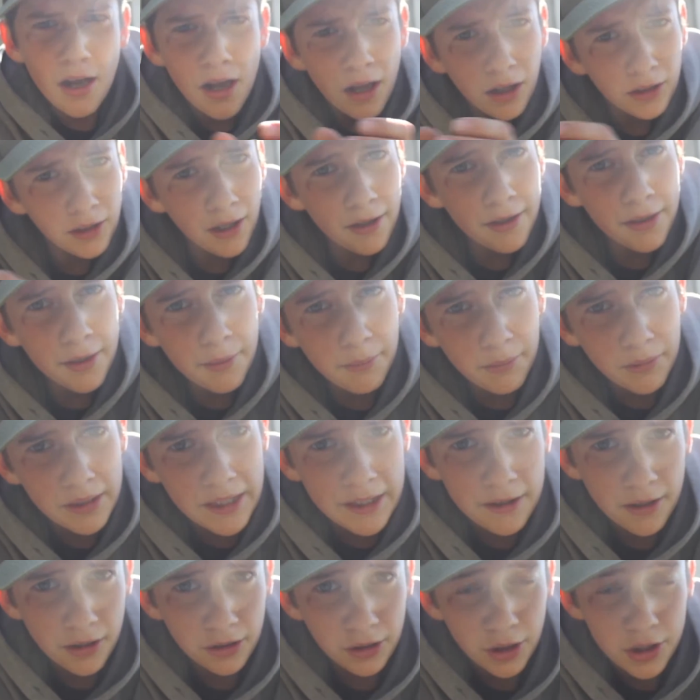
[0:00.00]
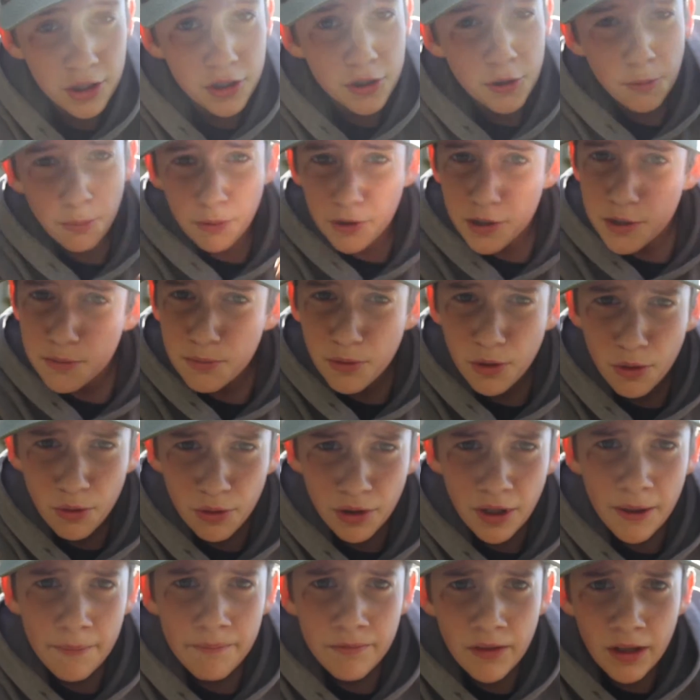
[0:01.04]
a lot of them either look super smooth
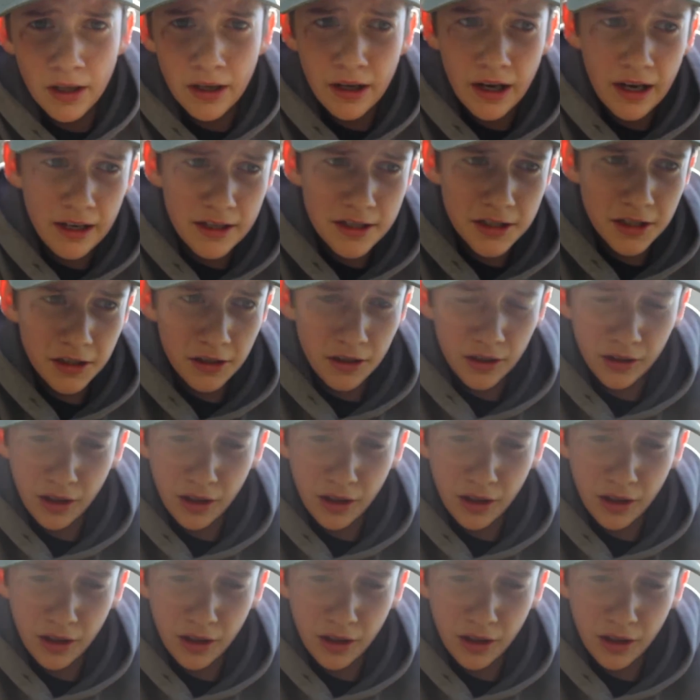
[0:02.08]
and a